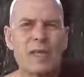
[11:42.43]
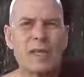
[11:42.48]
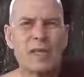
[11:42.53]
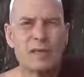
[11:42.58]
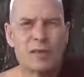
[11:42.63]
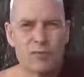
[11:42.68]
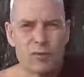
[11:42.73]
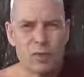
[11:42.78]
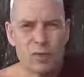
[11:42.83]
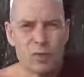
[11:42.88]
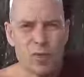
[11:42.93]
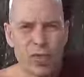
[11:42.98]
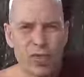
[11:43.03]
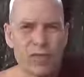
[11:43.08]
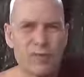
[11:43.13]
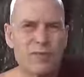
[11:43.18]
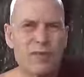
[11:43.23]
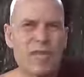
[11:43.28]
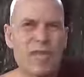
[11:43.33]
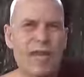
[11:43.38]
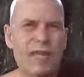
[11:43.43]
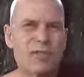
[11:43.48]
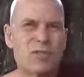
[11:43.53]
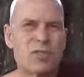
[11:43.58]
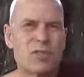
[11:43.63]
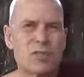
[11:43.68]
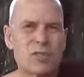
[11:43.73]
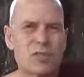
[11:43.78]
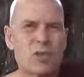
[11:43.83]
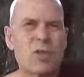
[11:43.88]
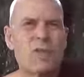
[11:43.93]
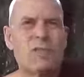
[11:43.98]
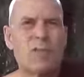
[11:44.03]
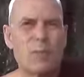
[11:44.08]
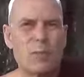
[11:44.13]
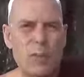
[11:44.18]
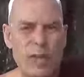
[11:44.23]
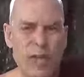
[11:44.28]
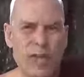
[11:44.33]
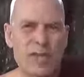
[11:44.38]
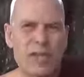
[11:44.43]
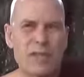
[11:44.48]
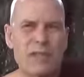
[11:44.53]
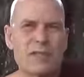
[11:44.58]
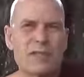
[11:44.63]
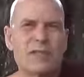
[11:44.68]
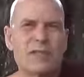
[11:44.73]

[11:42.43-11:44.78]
The result of the action is called vipaka,